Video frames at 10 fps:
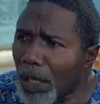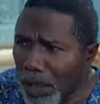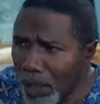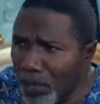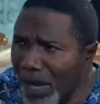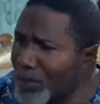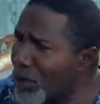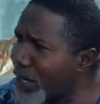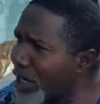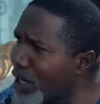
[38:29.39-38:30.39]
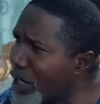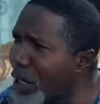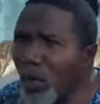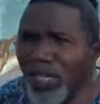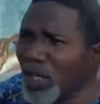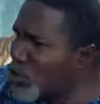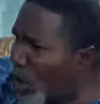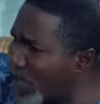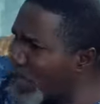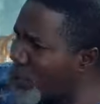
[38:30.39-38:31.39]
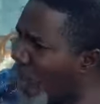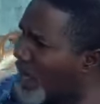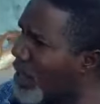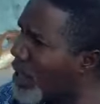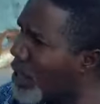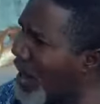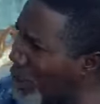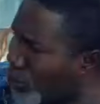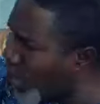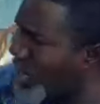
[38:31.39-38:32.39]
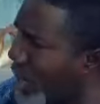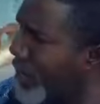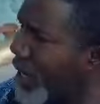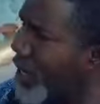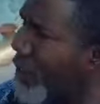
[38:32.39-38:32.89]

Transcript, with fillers: Uh, Igwe, I'm sorry. What is wrong with this man? Why are you threatening